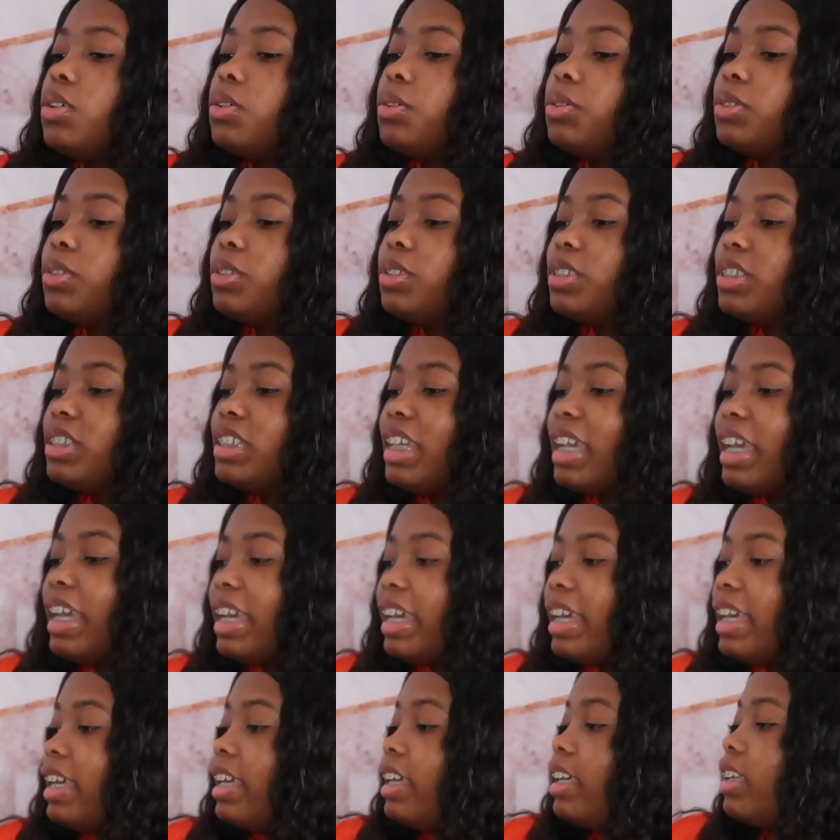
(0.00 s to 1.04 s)
Oh
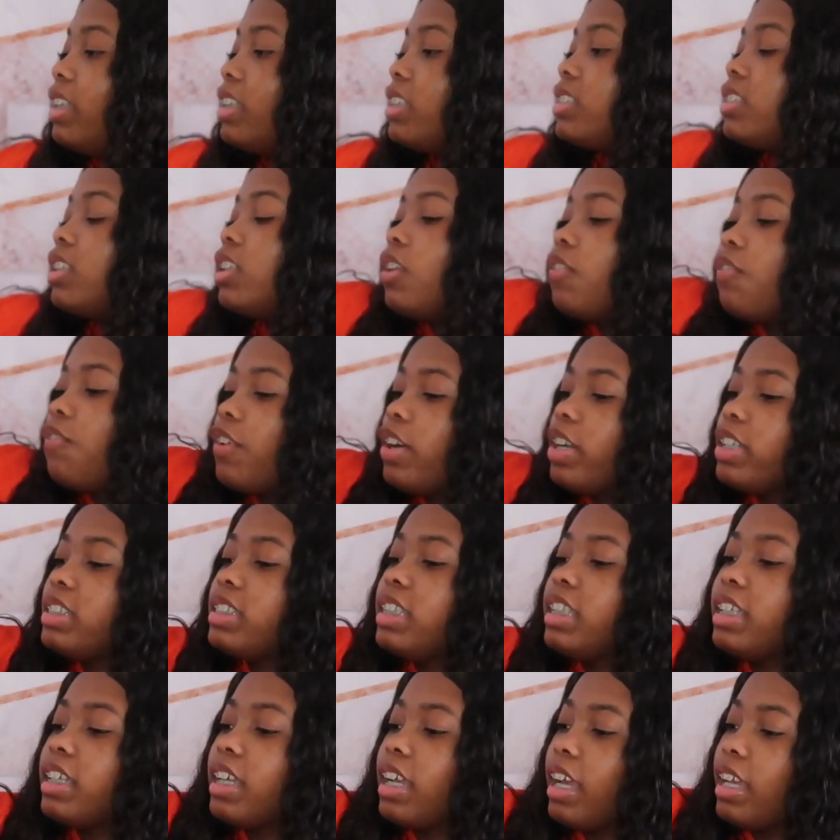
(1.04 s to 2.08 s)
yay! So the first
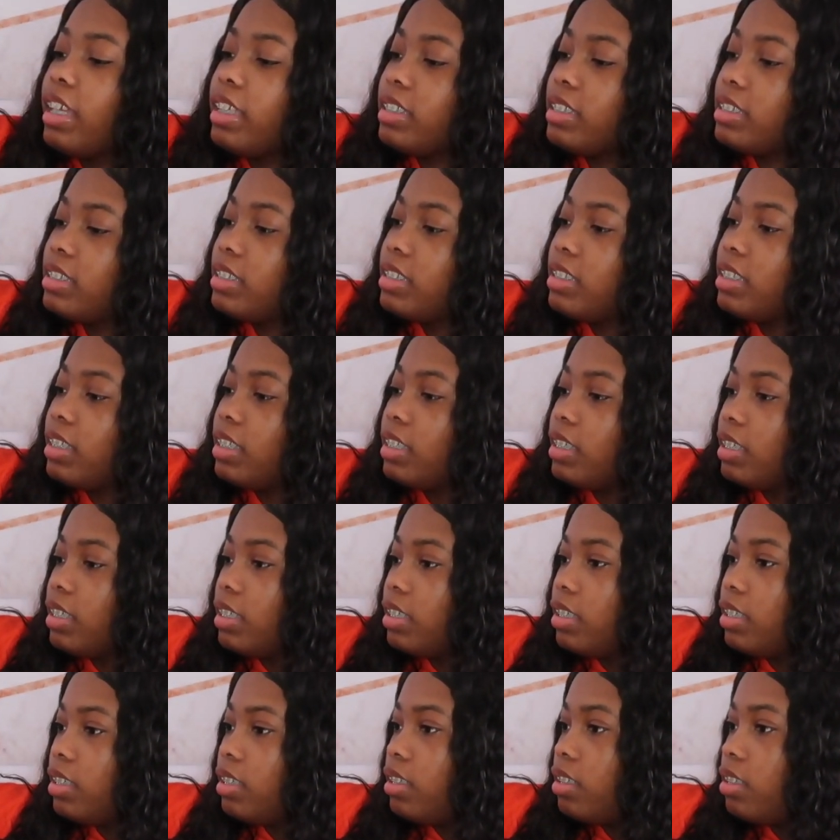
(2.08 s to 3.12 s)
thing I
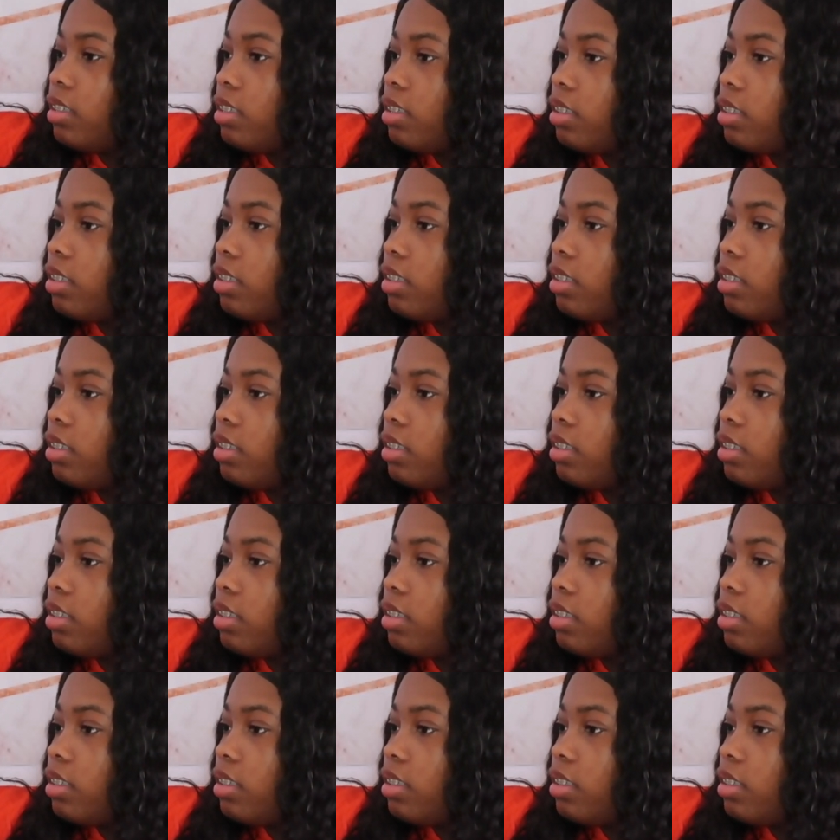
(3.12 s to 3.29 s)
see